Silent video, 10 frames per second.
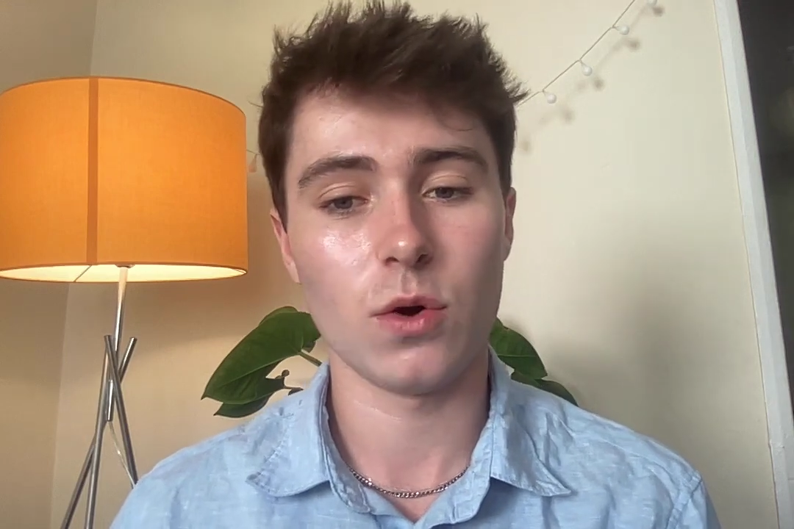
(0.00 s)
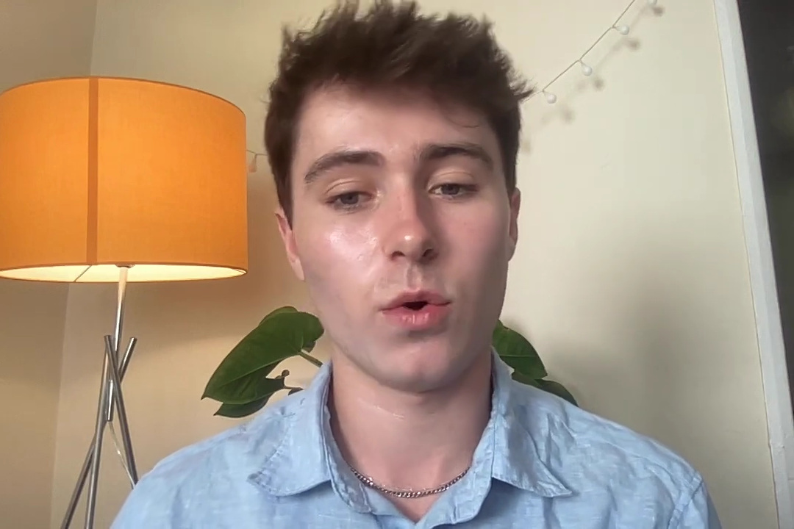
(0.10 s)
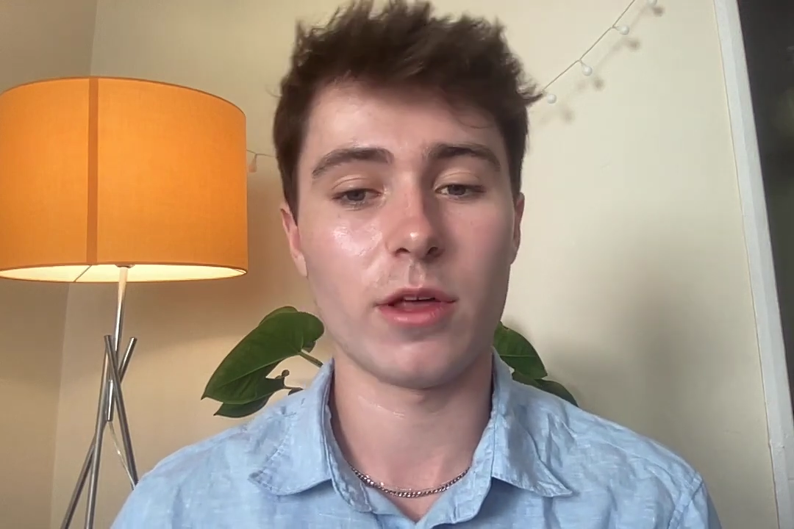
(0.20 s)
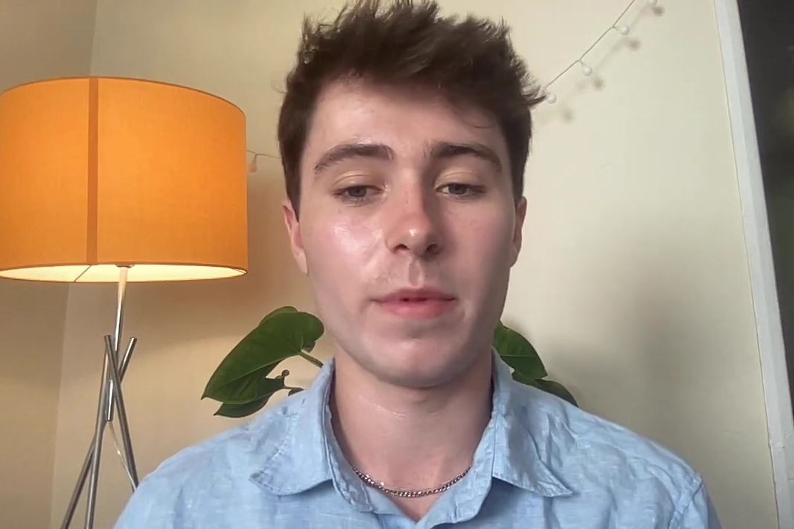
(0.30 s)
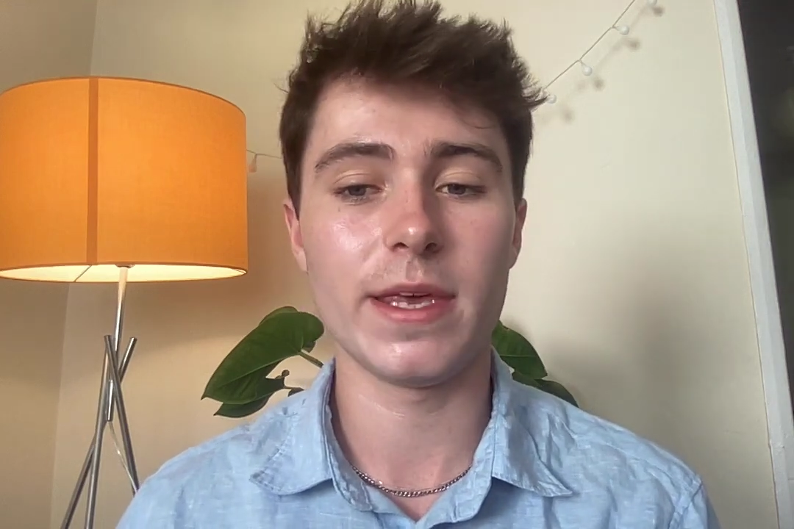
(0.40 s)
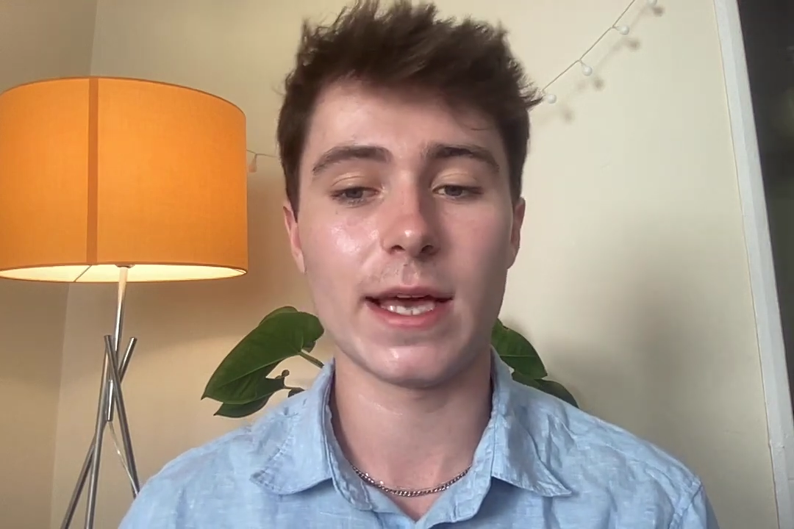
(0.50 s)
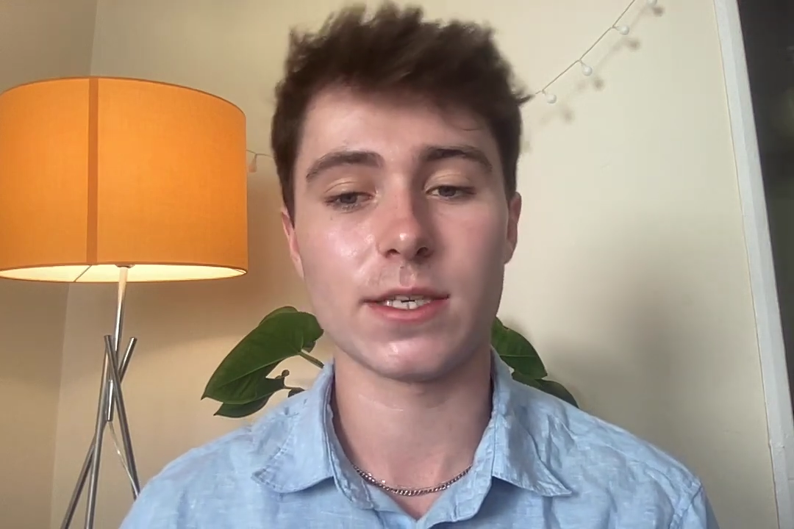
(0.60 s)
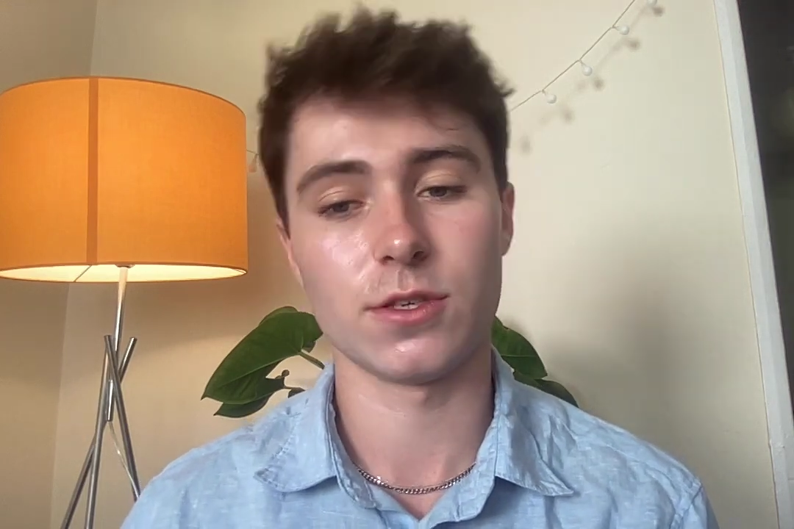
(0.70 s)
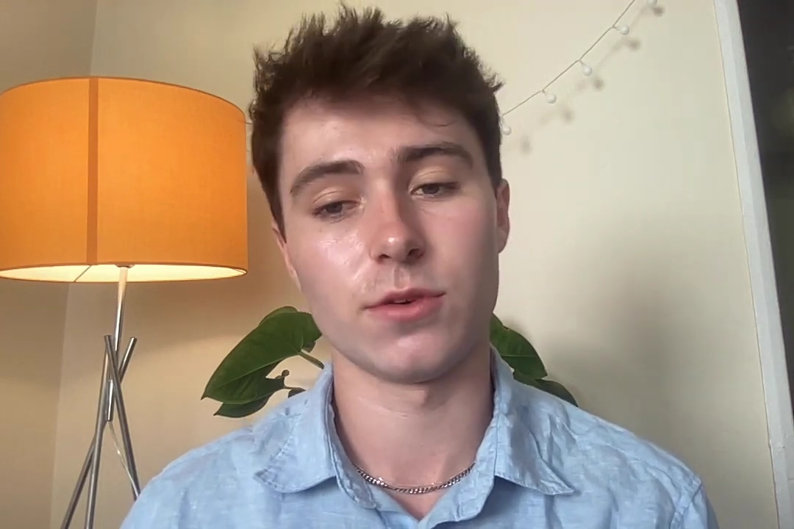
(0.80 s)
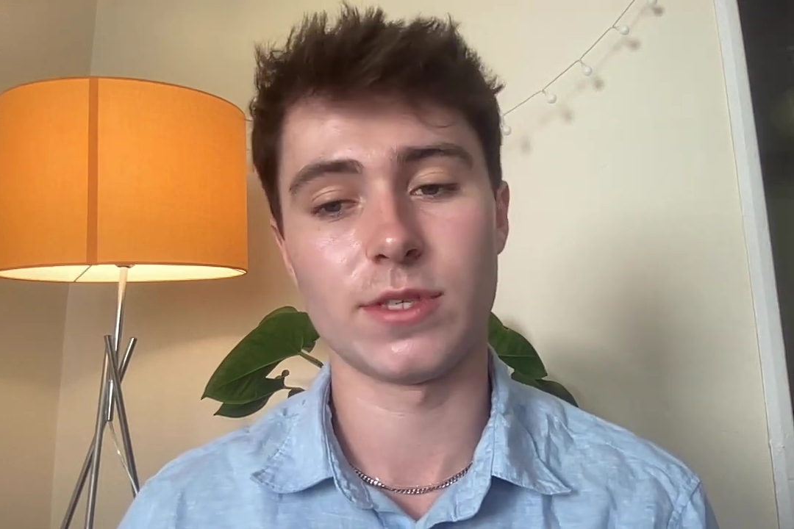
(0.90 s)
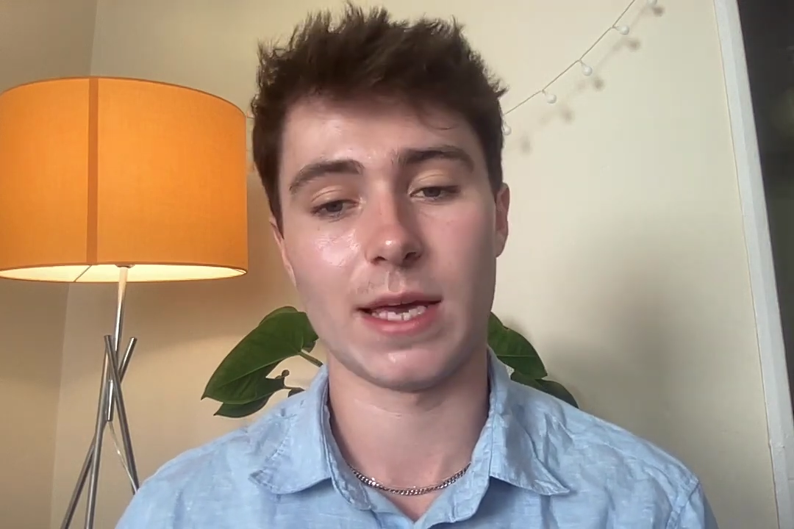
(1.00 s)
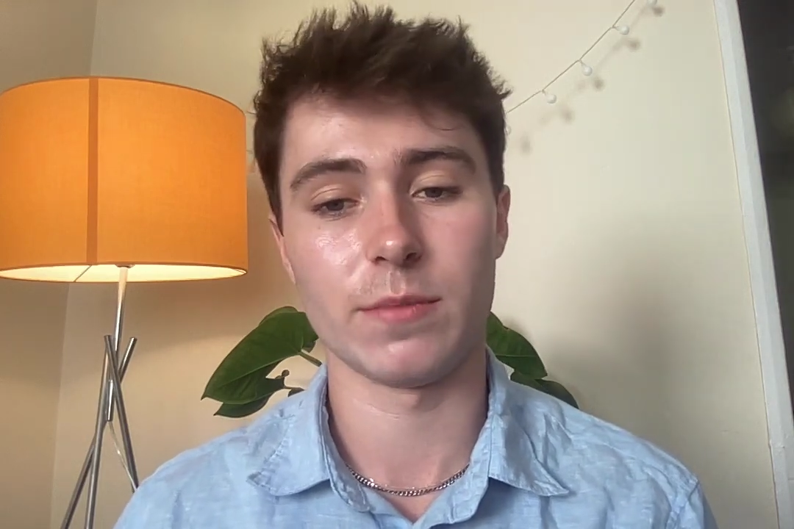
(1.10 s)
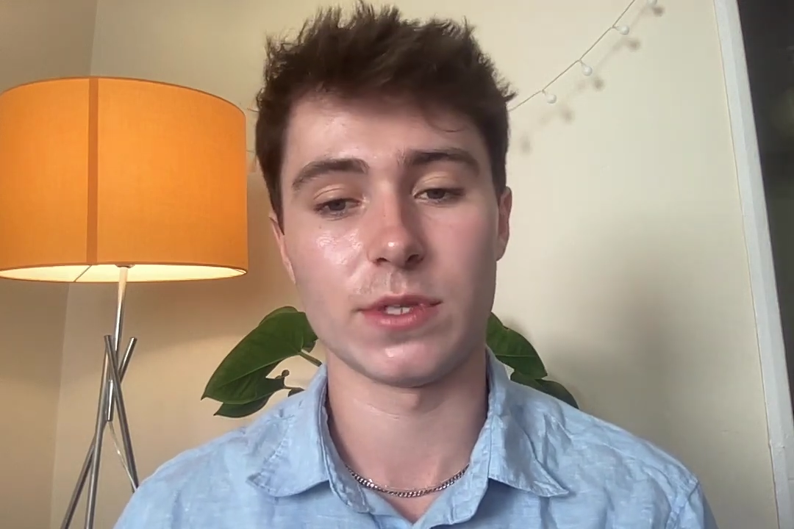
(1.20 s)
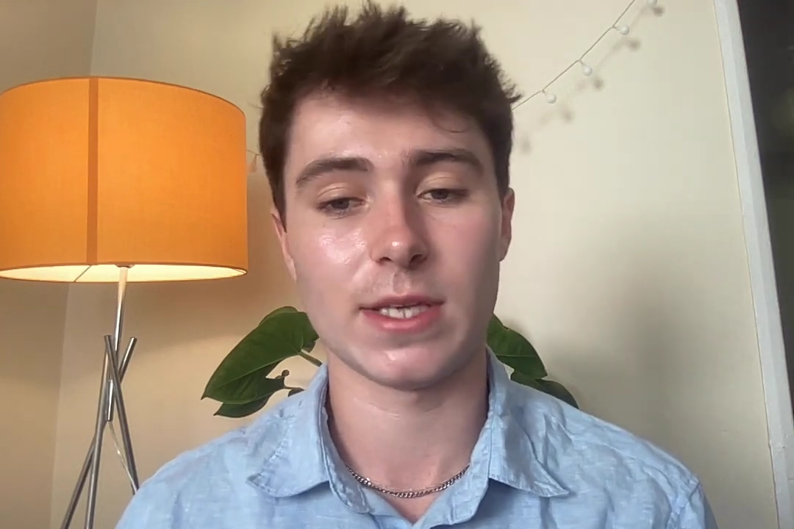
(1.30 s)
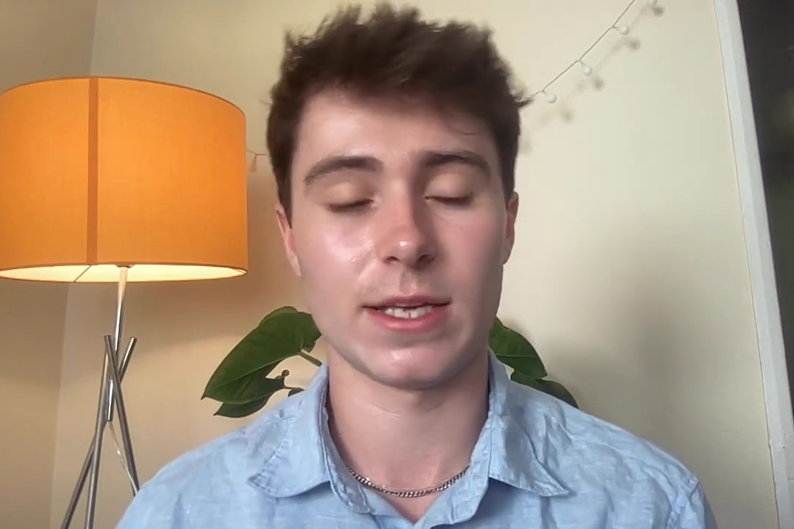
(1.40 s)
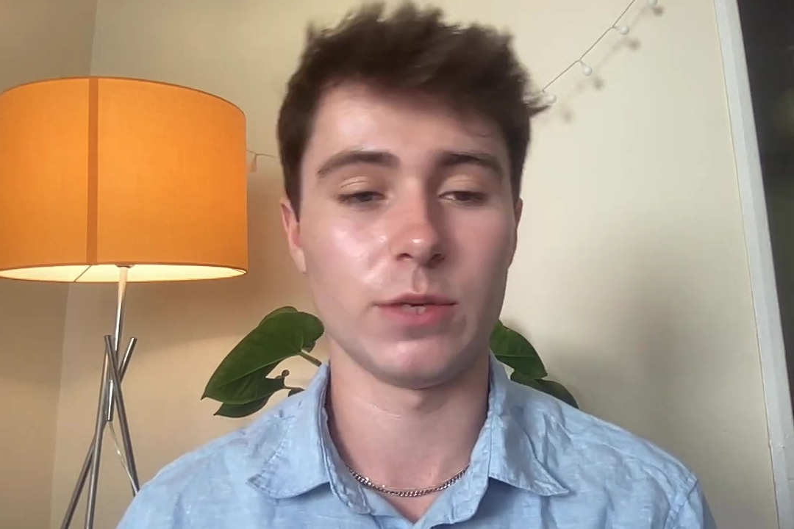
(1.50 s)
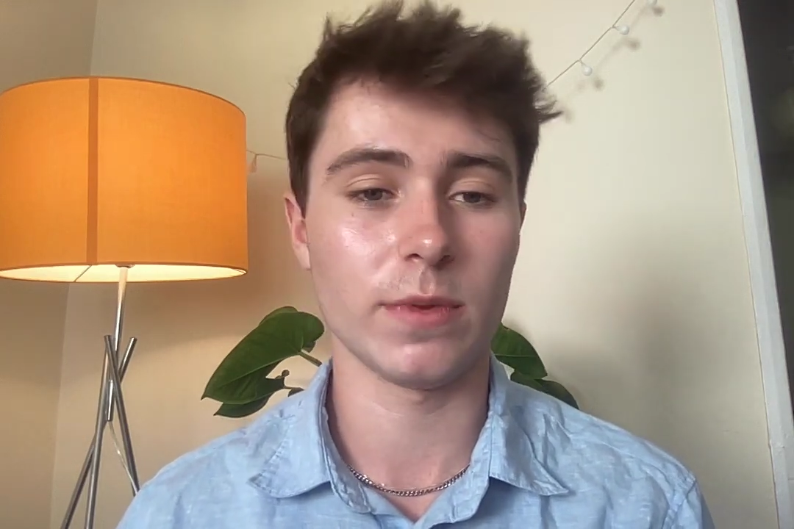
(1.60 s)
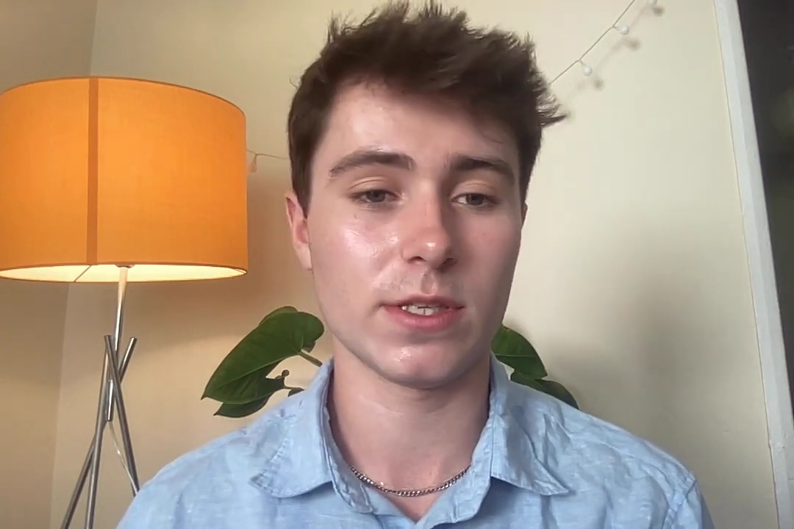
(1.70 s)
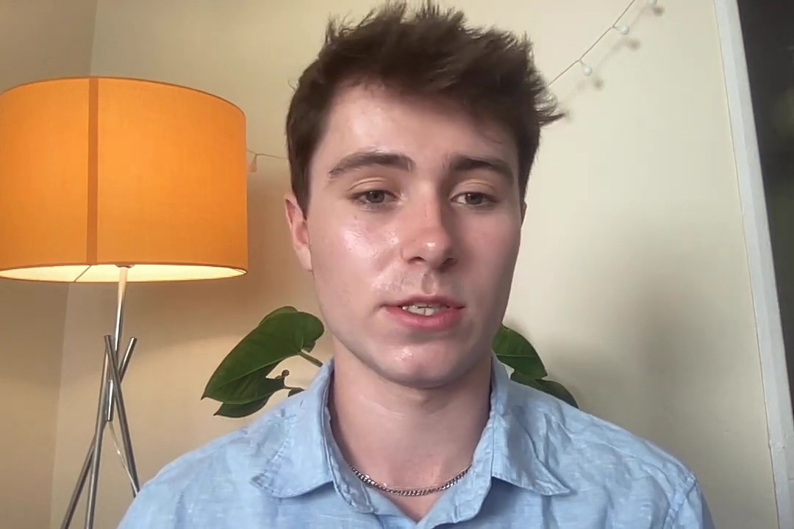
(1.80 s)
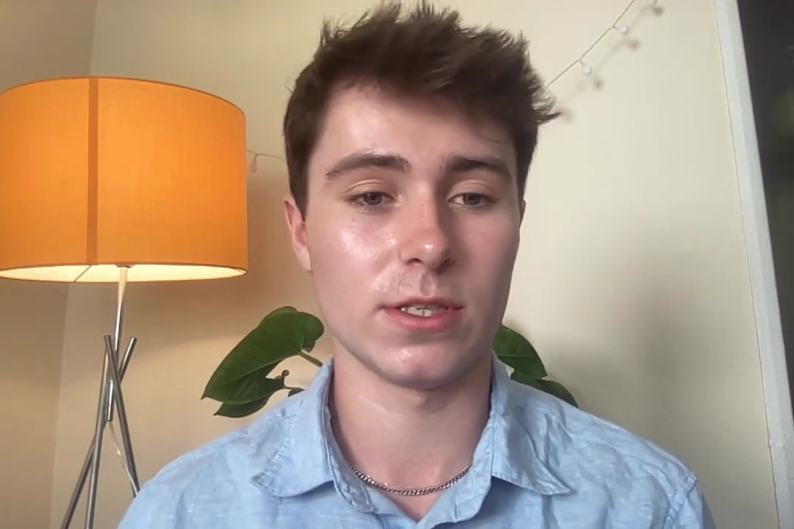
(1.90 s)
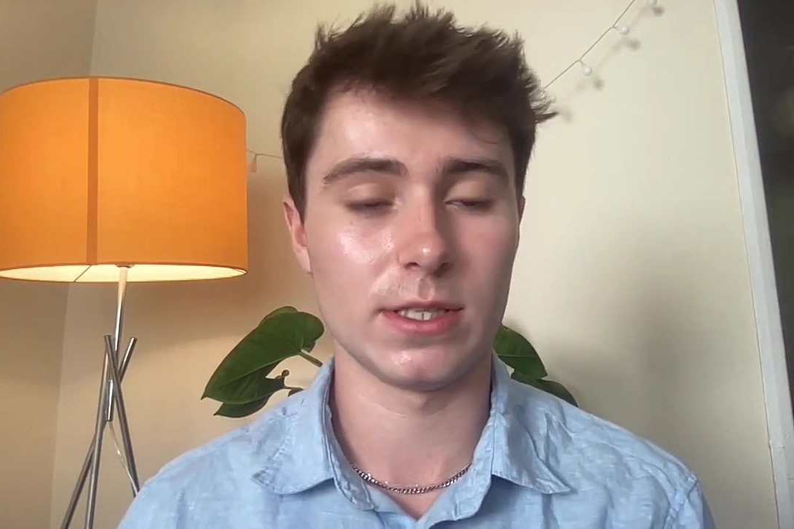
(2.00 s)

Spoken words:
or there'll be yes/no statements, and you must